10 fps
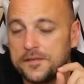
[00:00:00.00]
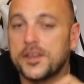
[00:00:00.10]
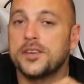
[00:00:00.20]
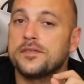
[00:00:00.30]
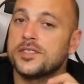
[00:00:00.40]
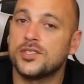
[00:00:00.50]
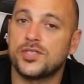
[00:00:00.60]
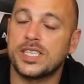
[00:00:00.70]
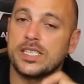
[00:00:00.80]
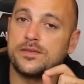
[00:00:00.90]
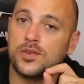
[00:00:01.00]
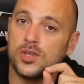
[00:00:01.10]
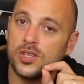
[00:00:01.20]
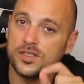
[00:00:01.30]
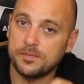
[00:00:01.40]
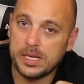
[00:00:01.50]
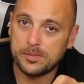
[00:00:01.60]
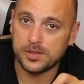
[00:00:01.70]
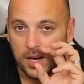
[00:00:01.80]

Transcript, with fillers: very frustrating for a lot of people.